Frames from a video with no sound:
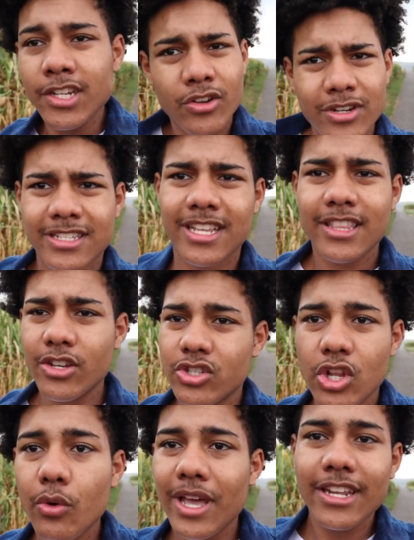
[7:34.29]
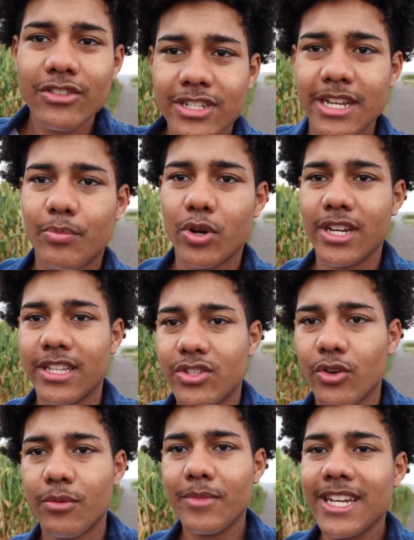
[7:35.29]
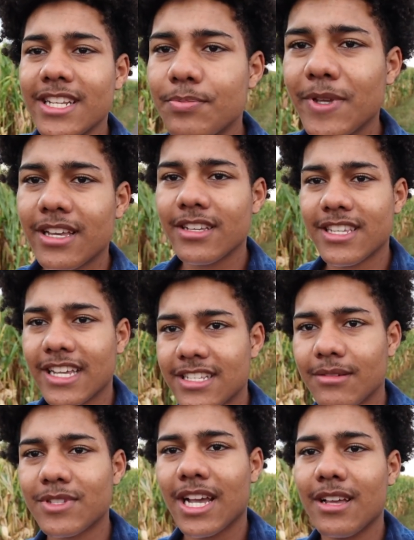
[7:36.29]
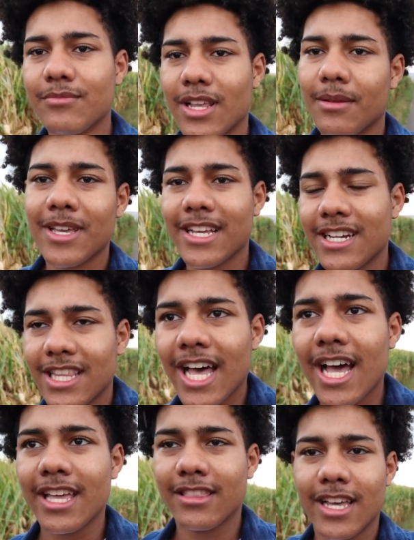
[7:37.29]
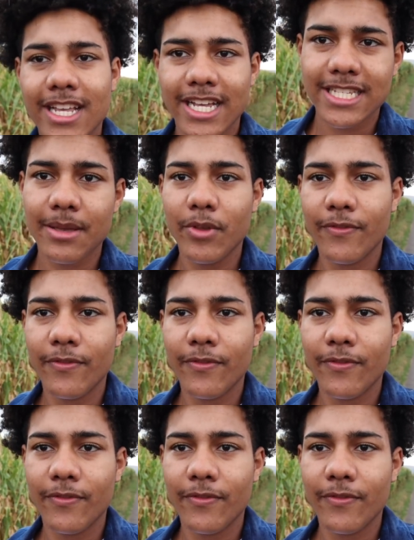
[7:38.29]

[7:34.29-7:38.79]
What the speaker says: I noticed that there's no energy put into them, and it's because, like, sometimes, I'm not gonna lie, like I said